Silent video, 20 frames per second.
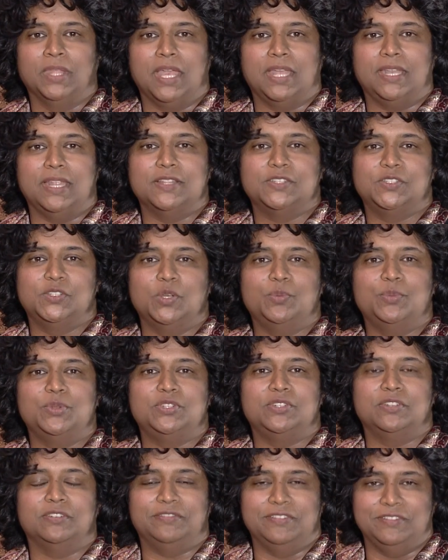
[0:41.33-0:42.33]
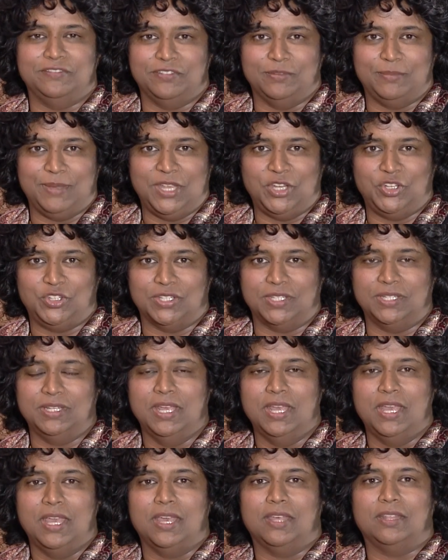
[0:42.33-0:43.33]
and had so much of information
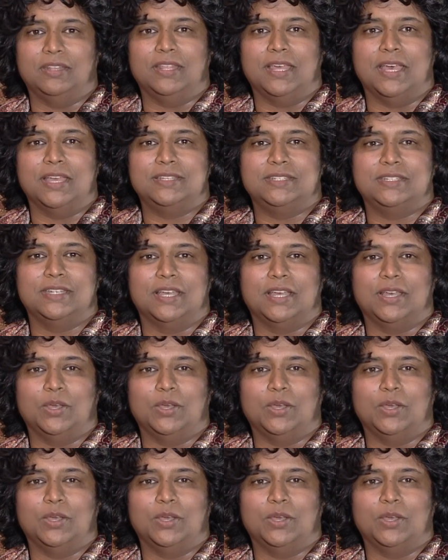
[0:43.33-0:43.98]
that